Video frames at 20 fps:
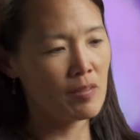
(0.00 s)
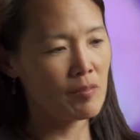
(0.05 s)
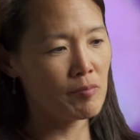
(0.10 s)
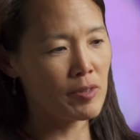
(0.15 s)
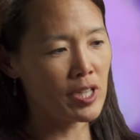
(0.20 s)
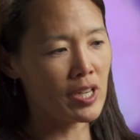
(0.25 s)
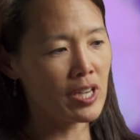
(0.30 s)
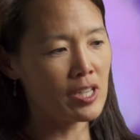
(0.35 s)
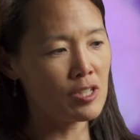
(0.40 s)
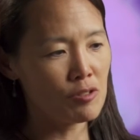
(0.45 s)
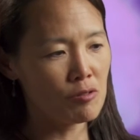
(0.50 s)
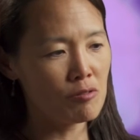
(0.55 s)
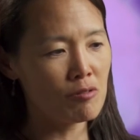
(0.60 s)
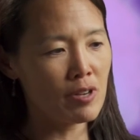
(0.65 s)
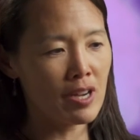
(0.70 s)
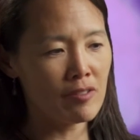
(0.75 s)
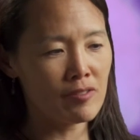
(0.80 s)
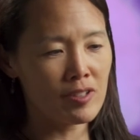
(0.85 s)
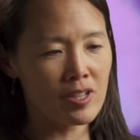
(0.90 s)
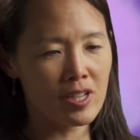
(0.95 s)
But I do
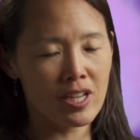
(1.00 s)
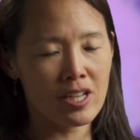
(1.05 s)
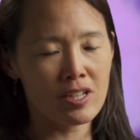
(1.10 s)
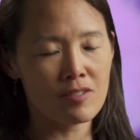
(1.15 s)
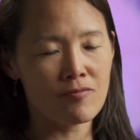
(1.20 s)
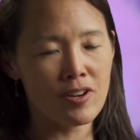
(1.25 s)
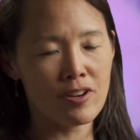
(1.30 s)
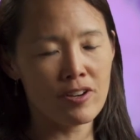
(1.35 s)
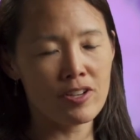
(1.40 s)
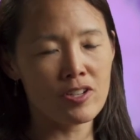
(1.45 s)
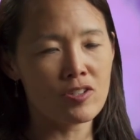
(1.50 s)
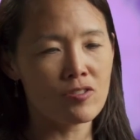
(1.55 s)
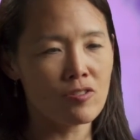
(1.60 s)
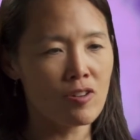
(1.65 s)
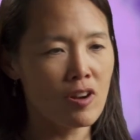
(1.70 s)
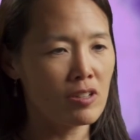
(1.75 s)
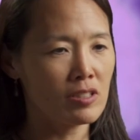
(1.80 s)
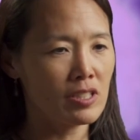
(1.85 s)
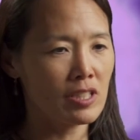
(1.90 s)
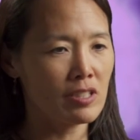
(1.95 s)
advocate very
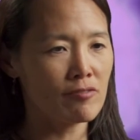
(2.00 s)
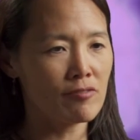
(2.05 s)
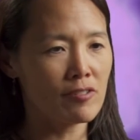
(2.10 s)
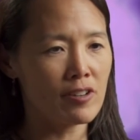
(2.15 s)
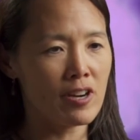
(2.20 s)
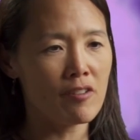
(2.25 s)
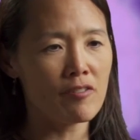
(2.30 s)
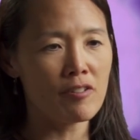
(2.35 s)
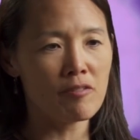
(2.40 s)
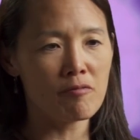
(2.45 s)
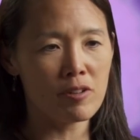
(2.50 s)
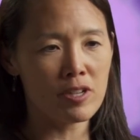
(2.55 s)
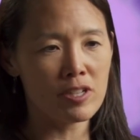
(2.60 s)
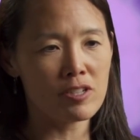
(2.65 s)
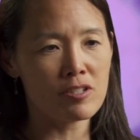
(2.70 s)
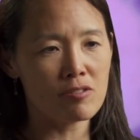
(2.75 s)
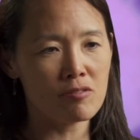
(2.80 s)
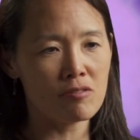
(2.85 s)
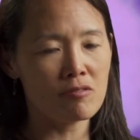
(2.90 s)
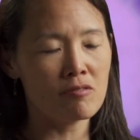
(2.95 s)
strongly for
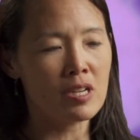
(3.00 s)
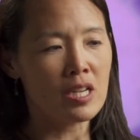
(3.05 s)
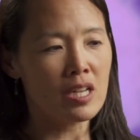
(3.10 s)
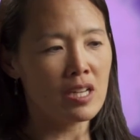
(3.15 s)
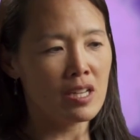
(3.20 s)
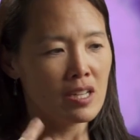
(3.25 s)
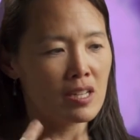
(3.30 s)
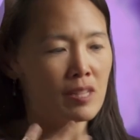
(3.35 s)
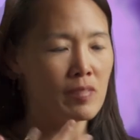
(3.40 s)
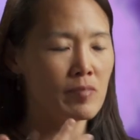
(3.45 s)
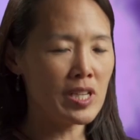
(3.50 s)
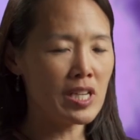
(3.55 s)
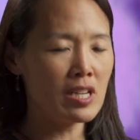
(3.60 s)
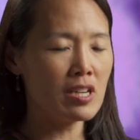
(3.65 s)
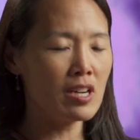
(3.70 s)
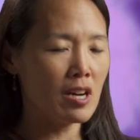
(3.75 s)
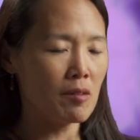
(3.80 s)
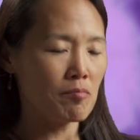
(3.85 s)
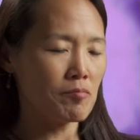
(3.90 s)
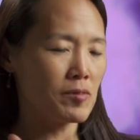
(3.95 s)
everyone to
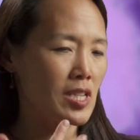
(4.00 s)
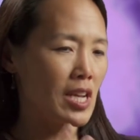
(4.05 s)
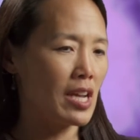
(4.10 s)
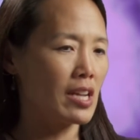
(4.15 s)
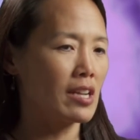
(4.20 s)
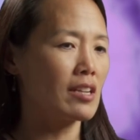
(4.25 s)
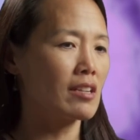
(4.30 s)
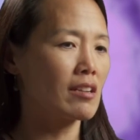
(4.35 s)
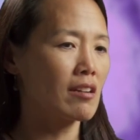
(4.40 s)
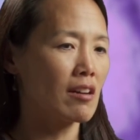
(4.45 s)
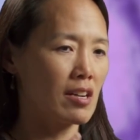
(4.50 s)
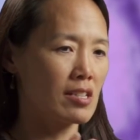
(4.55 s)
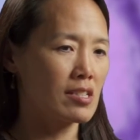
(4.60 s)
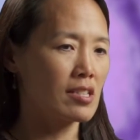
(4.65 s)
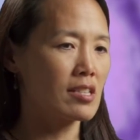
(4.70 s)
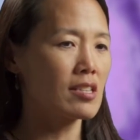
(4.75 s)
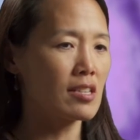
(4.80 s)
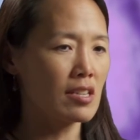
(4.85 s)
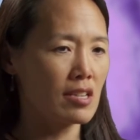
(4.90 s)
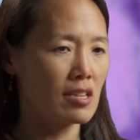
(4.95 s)
be updated
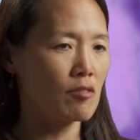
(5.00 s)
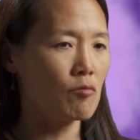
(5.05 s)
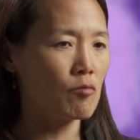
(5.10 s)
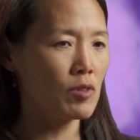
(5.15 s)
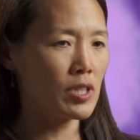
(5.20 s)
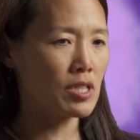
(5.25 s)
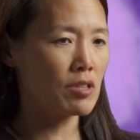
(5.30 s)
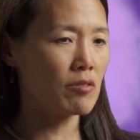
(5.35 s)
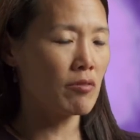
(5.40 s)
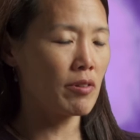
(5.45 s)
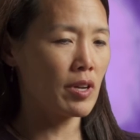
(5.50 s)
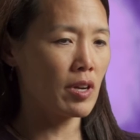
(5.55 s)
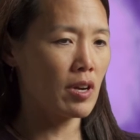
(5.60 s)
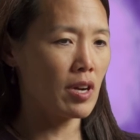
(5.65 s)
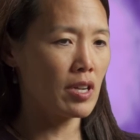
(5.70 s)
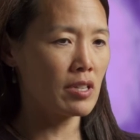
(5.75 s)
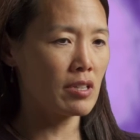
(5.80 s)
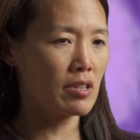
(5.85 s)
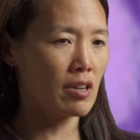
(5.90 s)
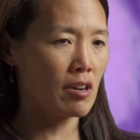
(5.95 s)
constantly on what's going
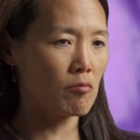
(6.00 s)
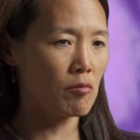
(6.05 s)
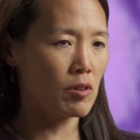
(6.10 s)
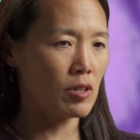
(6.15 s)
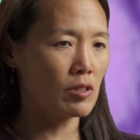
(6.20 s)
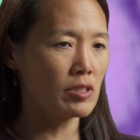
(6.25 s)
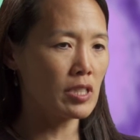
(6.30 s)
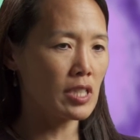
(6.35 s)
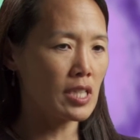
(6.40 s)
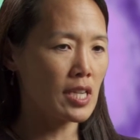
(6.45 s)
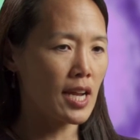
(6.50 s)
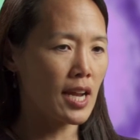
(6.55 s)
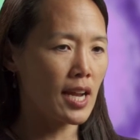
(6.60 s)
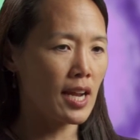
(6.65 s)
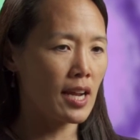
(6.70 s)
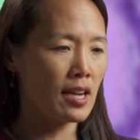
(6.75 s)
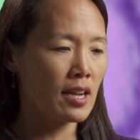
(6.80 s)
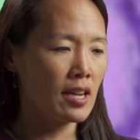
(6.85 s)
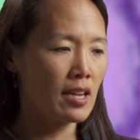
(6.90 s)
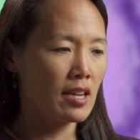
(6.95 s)
on in our world
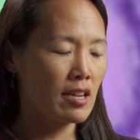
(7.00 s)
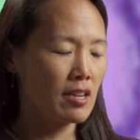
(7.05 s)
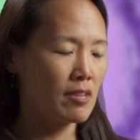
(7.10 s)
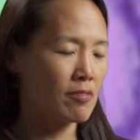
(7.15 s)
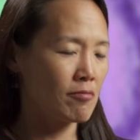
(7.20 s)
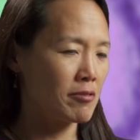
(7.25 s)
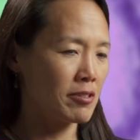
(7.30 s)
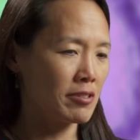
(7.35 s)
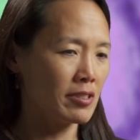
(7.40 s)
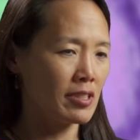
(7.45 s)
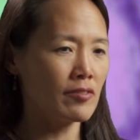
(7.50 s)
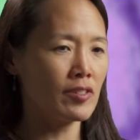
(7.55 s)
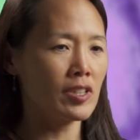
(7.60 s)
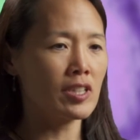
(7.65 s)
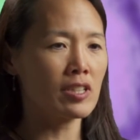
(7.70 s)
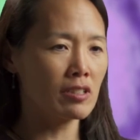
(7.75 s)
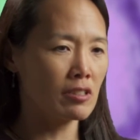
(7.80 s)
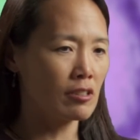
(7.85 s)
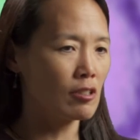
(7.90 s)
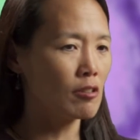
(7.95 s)
today. We're
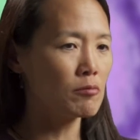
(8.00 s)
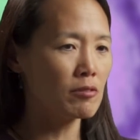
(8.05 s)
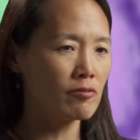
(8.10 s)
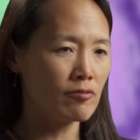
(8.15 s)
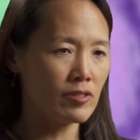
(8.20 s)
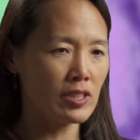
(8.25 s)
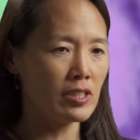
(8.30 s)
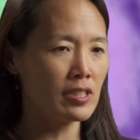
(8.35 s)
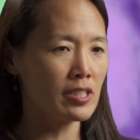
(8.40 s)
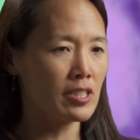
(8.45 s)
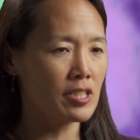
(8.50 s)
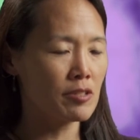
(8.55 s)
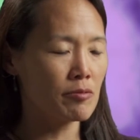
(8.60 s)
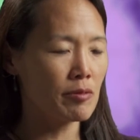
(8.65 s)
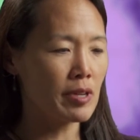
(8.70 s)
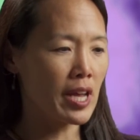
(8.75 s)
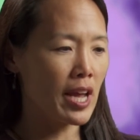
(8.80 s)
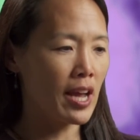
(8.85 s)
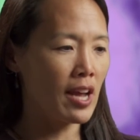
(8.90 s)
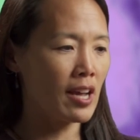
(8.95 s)
living in a global village.
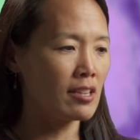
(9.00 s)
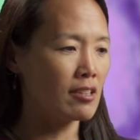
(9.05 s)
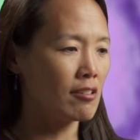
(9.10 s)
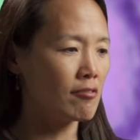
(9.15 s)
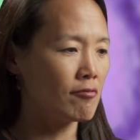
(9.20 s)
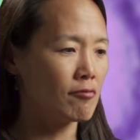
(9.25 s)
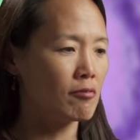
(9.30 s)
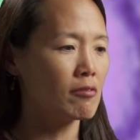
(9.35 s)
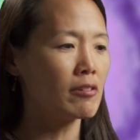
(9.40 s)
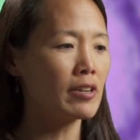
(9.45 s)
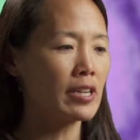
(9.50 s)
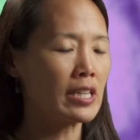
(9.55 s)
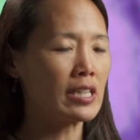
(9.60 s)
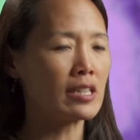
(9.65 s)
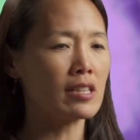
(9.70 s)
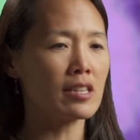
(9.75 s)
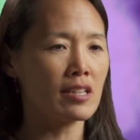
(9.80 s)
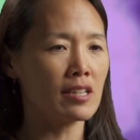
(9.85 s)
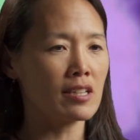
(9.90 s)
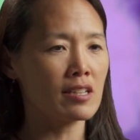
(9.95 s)
We can't
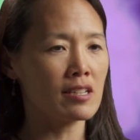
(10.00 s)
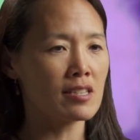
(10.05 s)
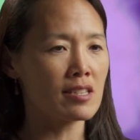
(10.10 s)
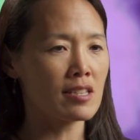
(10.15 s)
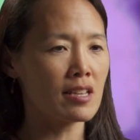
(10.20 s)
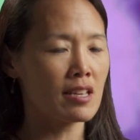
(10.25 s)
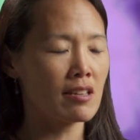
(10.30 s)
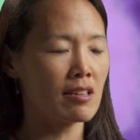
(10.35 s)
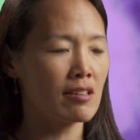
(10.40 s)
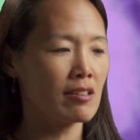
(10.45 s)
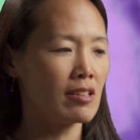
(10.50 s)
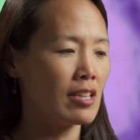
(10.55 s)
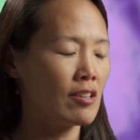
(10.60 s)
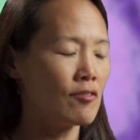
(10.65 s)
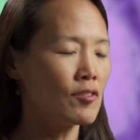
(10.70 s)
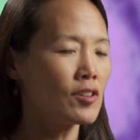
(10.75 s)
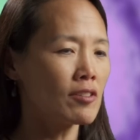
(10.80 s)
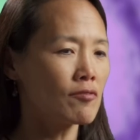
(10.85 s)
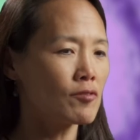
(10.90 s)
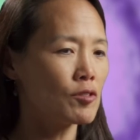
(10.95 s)
avoid things,
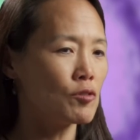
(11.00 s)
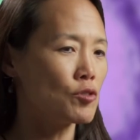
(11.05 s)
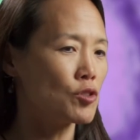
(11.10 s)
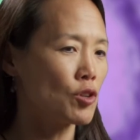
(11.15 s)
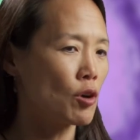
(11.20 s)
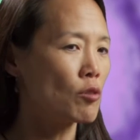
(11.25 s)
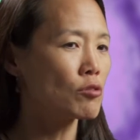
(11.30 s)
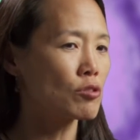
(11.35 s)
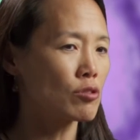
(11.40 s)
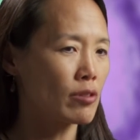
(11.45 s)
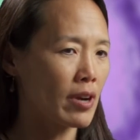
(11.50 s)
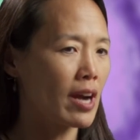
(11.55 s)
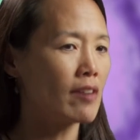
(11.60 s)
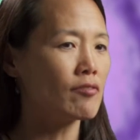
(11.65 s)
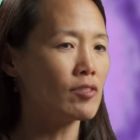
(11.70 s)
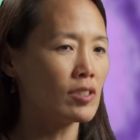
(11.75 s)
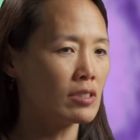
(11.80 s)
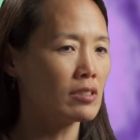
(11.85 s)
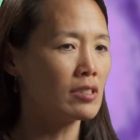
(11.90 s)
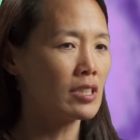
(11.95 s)
even if you don't
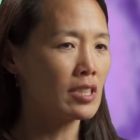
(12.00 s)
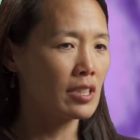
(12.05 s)
travel.